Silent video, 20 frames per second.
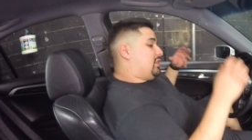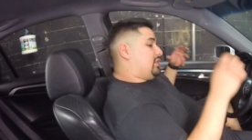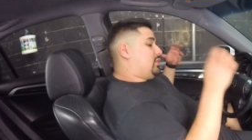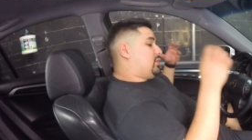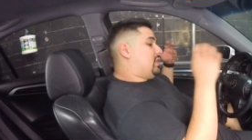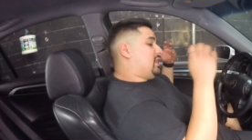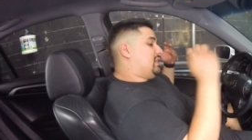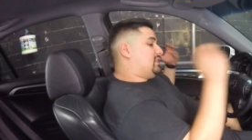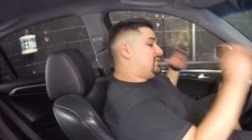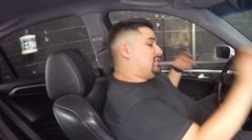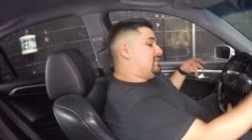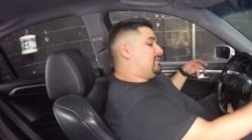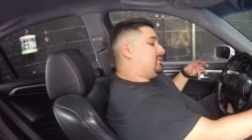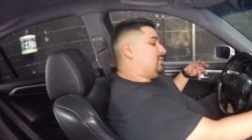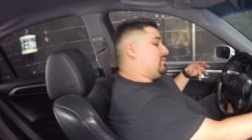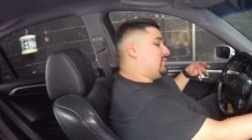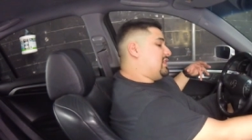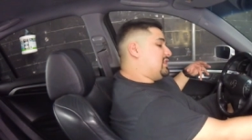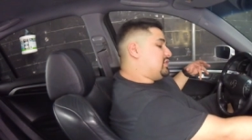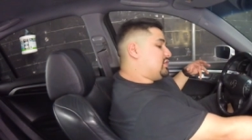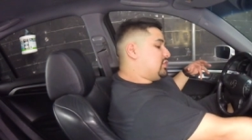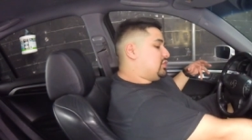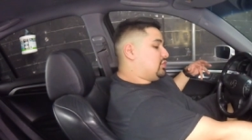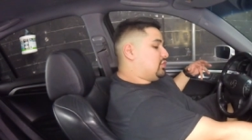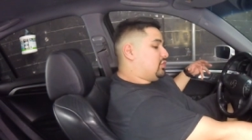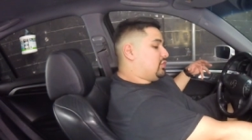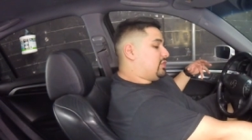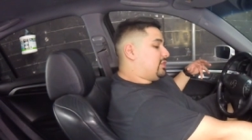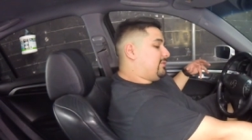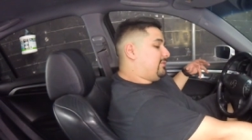you get the information
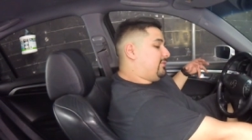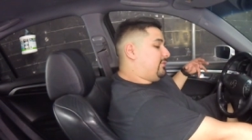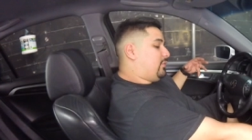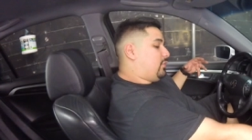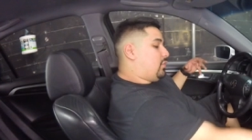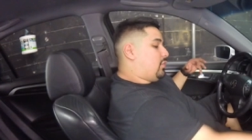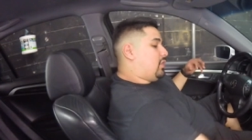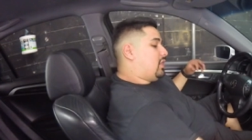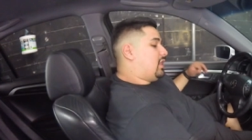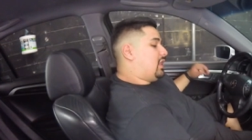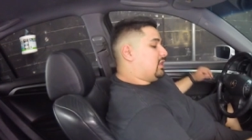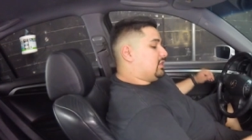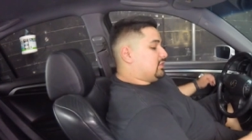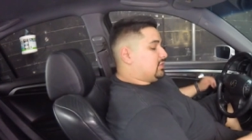you're looking for,